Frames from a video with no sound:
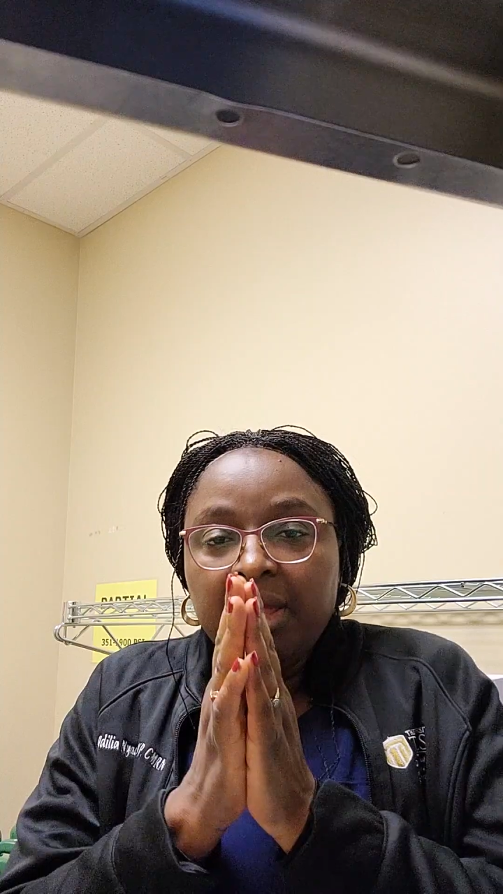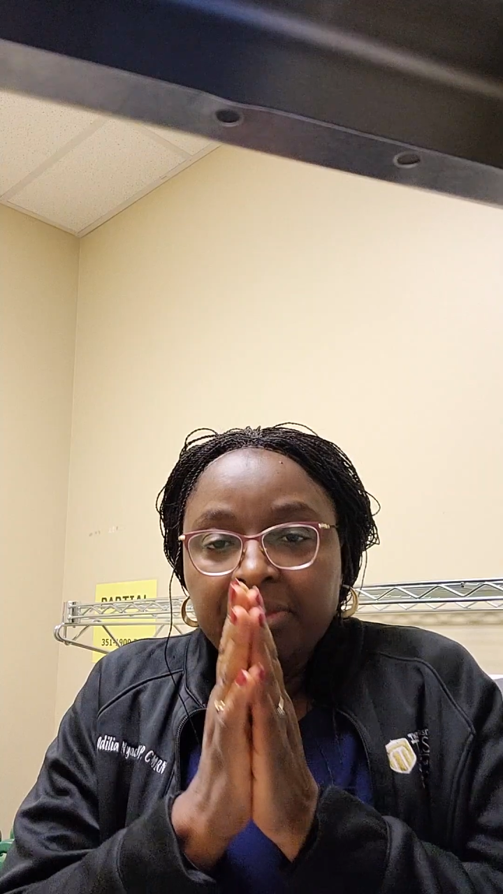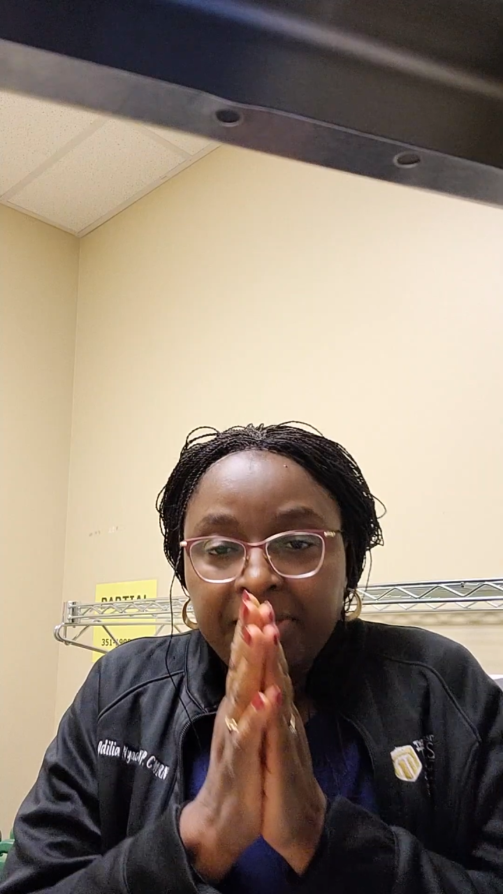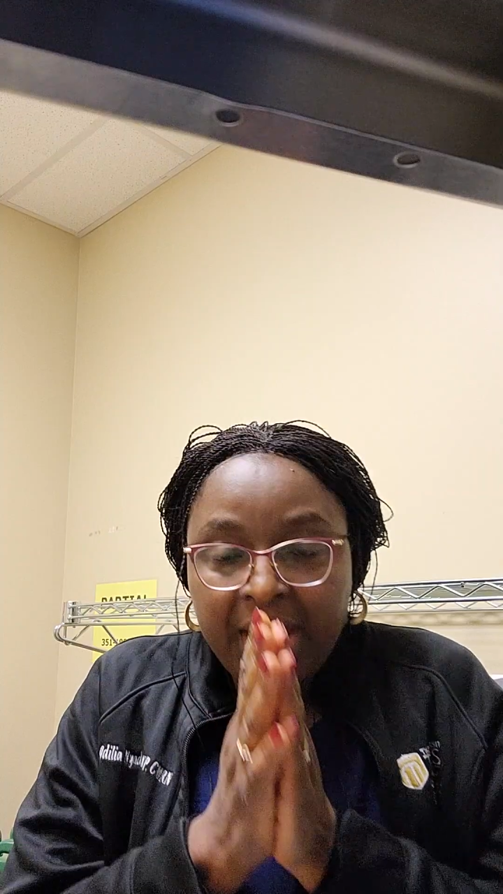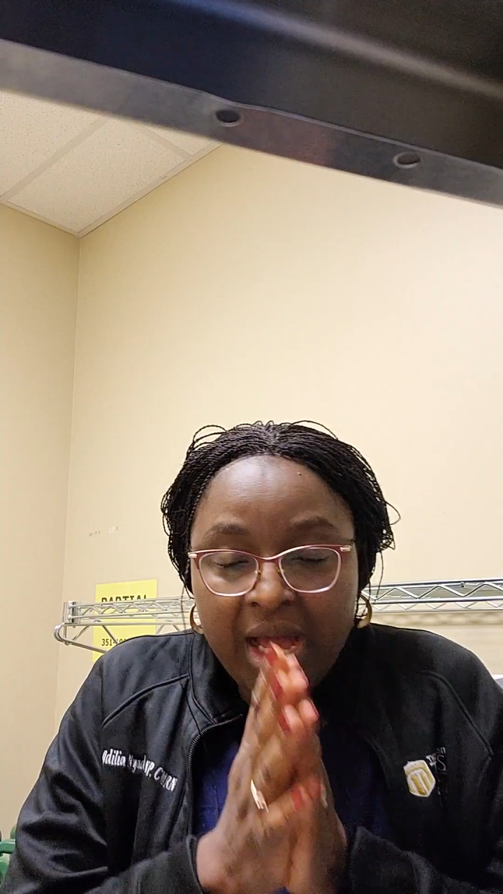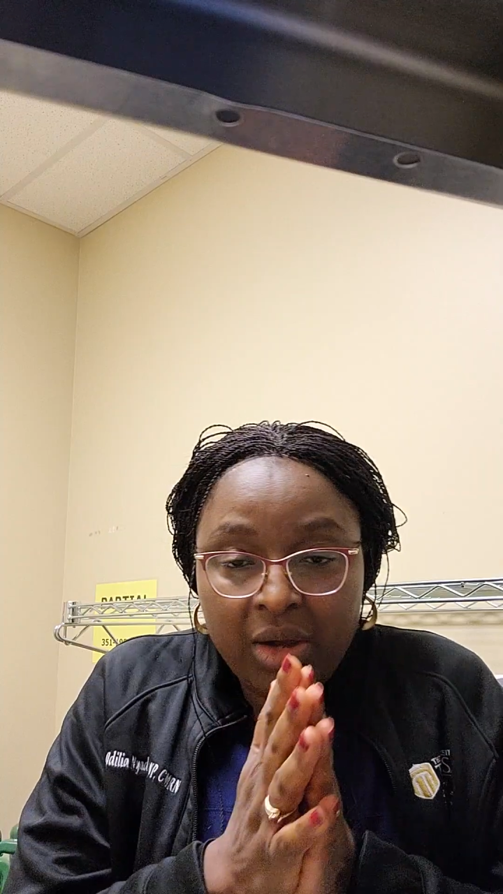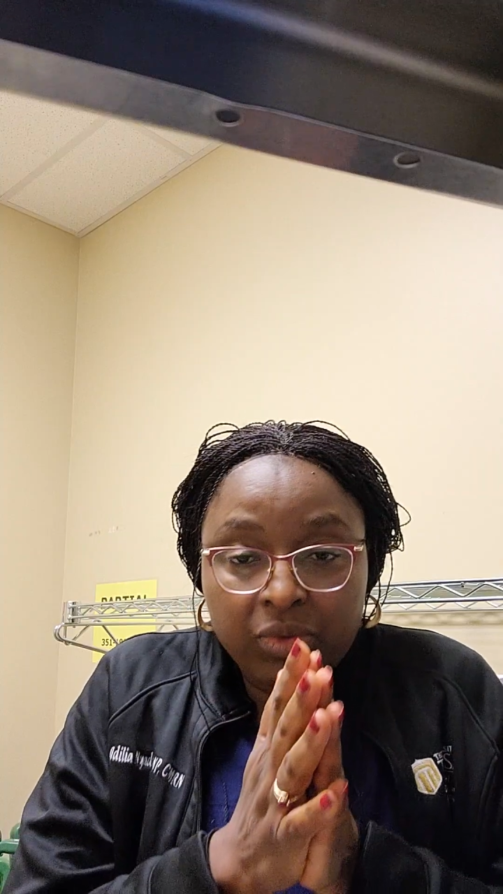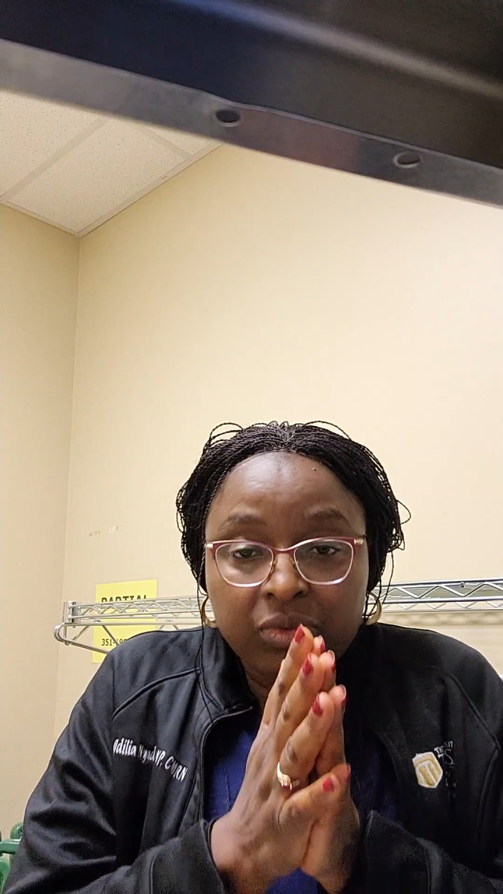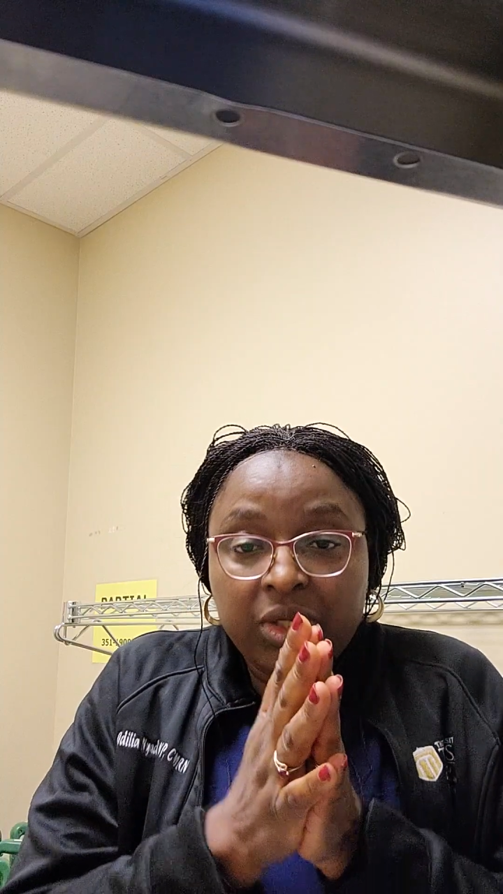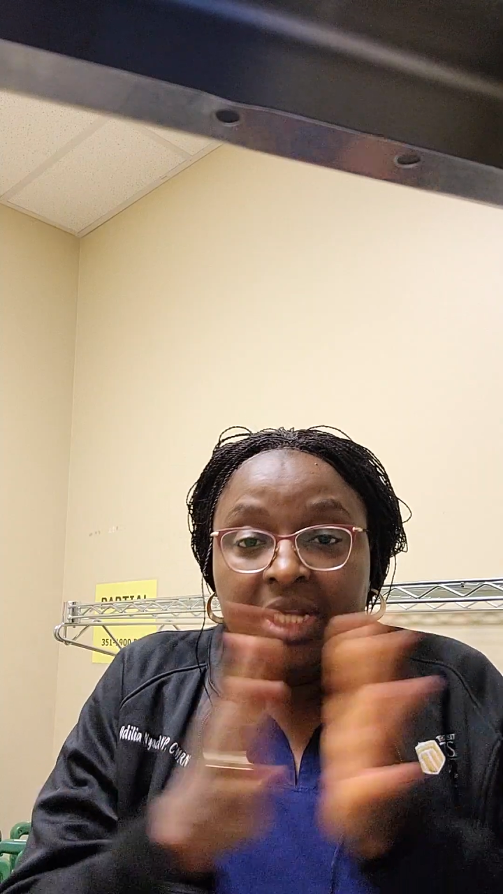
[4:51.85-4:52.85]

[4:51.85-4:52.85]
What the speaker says: now